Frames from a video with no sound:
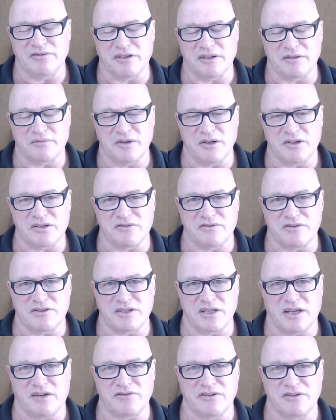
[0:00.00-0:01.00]
Like, most of
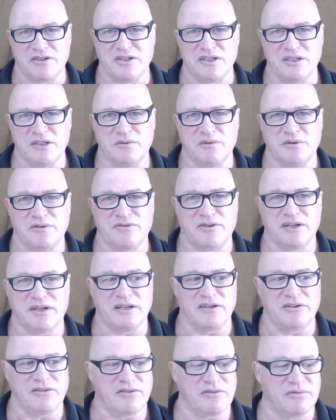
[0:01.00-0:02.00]
us have to deal with
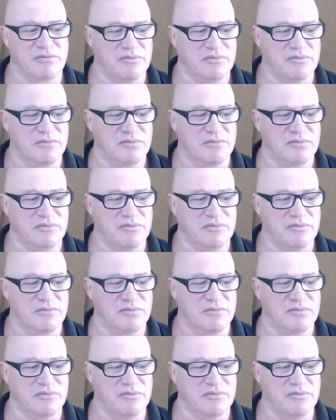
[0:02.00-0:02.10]
things,